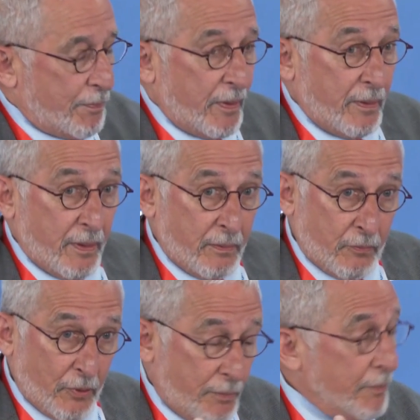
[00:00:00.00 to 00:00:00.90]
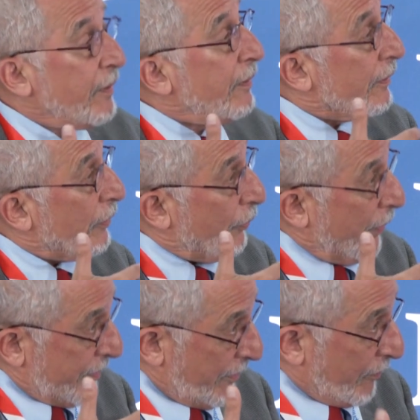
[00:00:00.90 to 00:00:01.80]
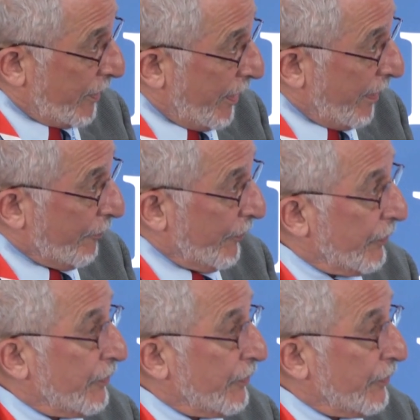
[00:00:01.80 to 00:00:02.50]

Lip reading: but it took me quite some time